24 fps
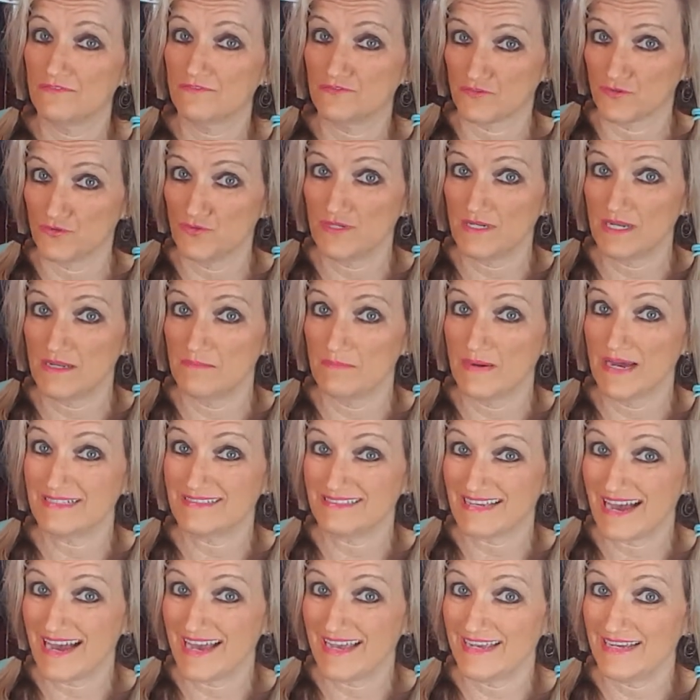fruit in my
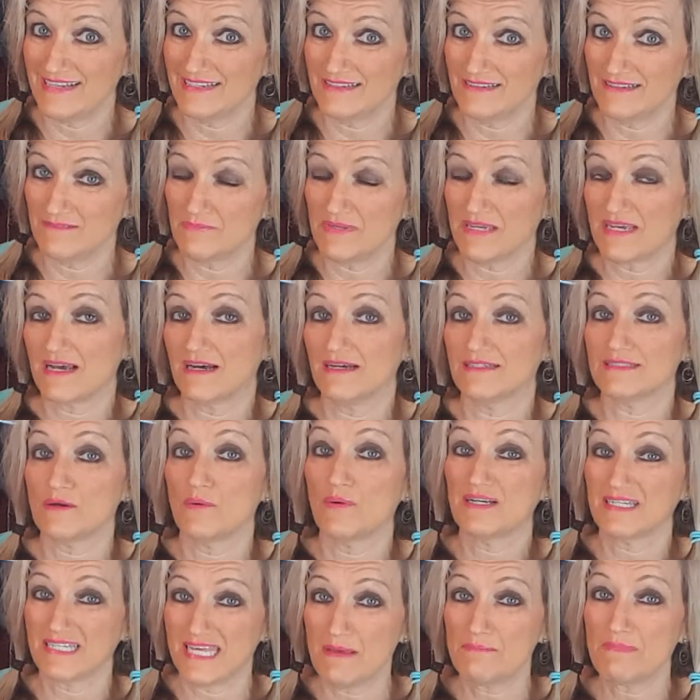diet because I
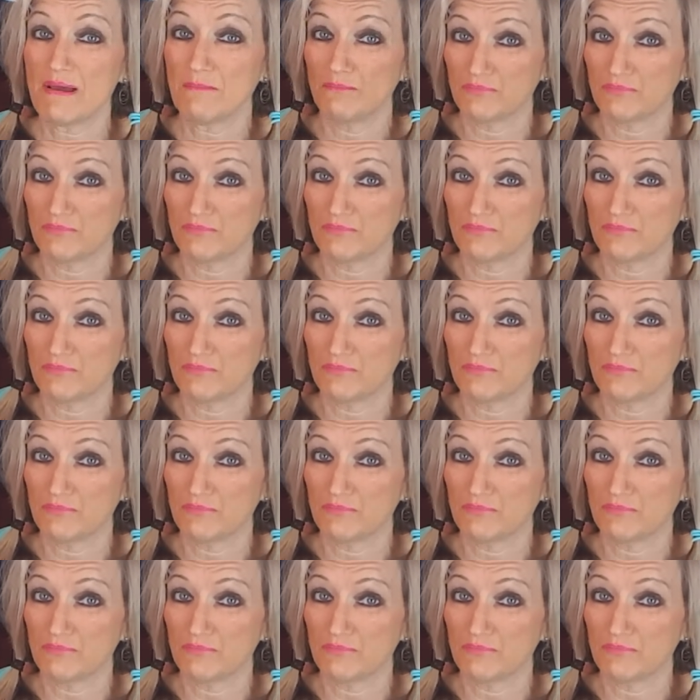want to keep my